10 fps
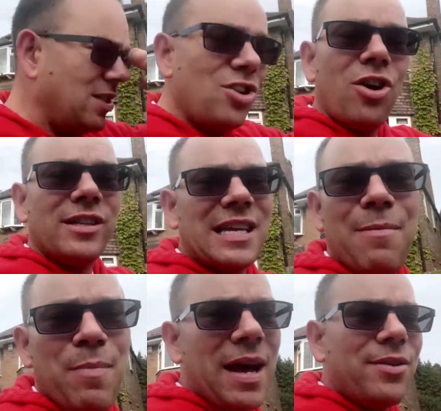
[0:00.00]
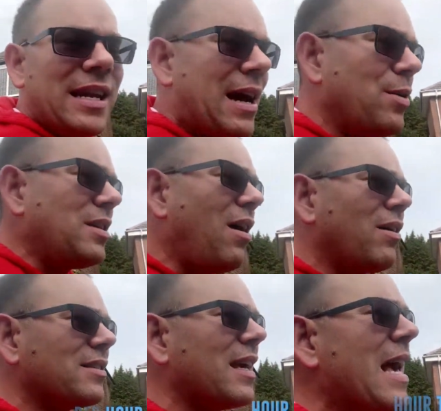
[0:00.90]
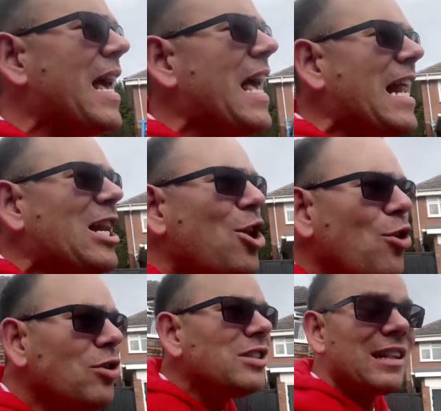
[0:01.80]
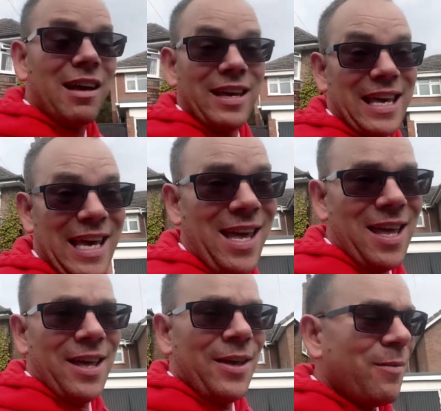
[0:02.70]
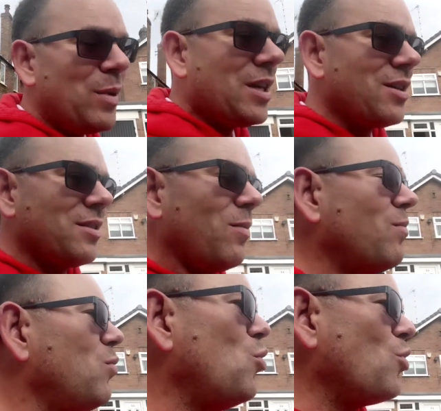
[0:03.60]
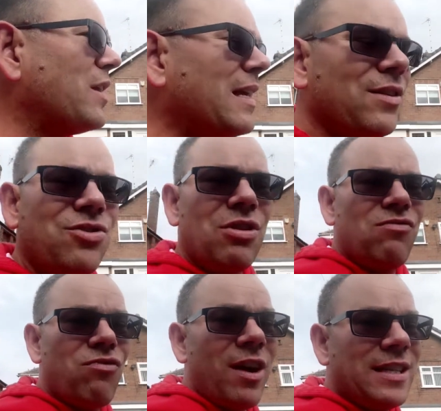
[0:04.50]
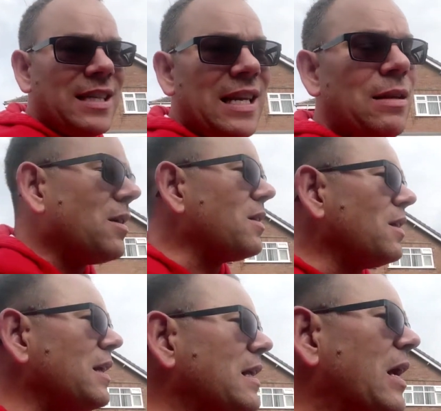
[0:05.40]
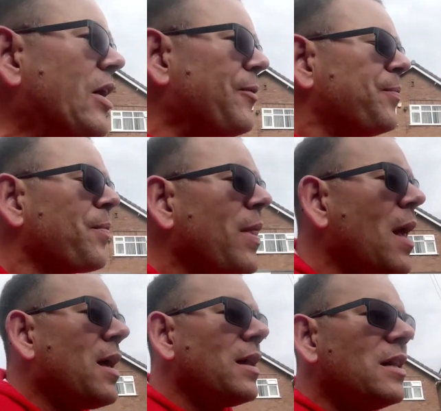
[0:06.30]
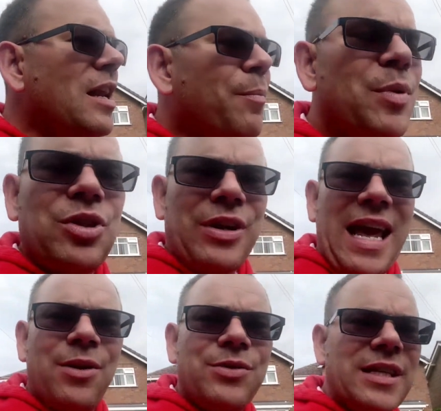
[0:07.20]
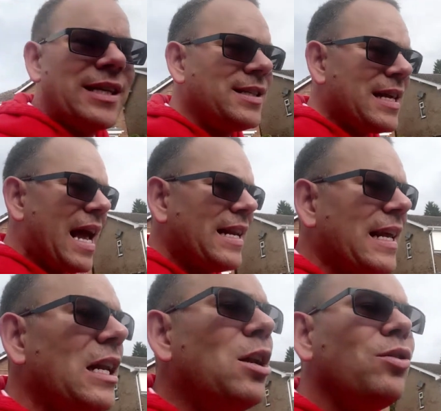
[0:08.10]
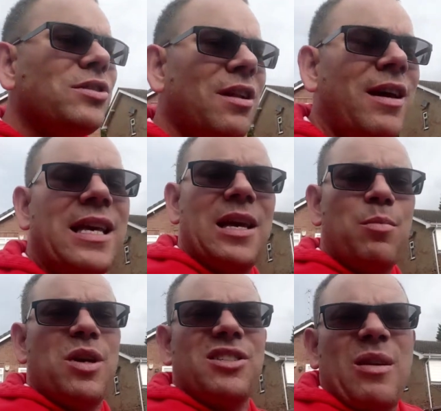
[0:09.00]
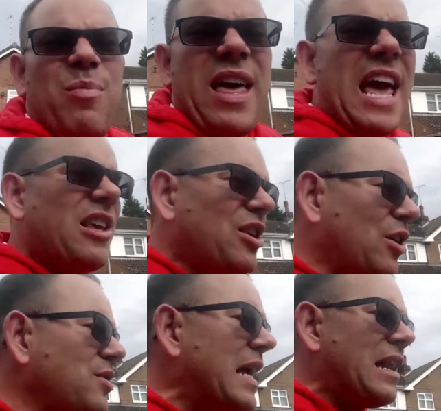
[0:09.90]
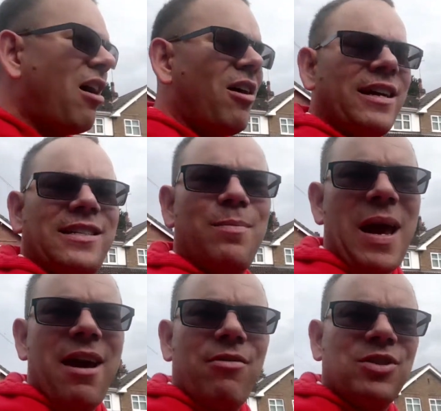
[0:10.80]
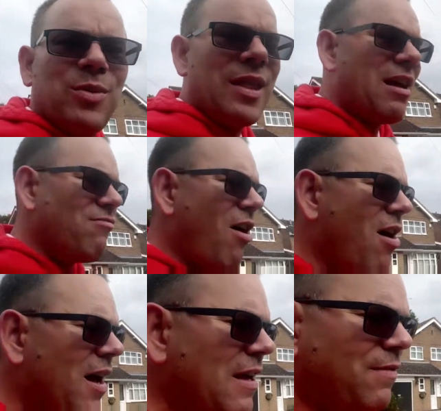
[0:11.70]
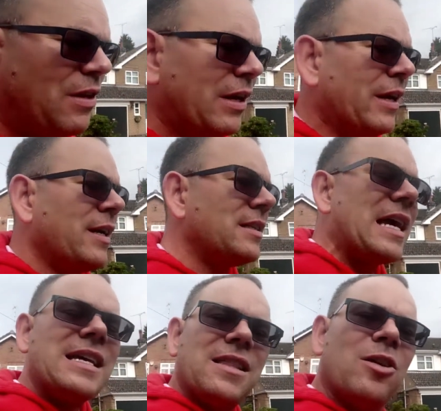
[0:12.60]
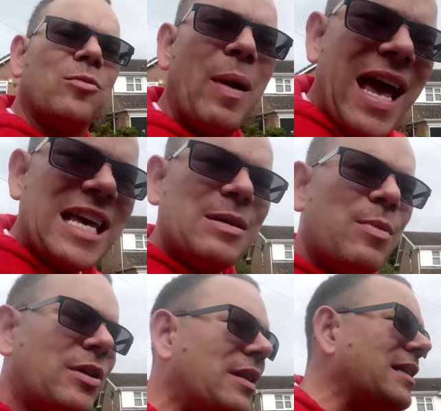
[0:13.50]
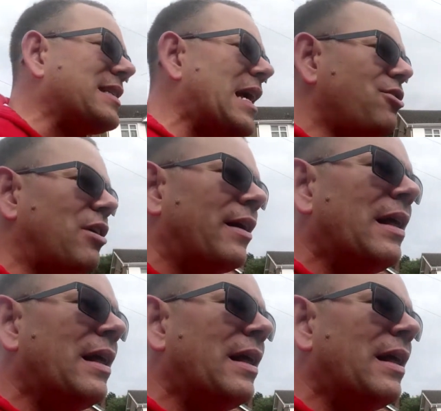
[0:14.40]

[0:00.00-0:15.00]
not a £10 an hour task. It looks like it because I'm walking down the street writing in the numbers on houses, and it looks like it because I'm there, you know, saying hi to parents when they arrive and taking the odd payment, etc.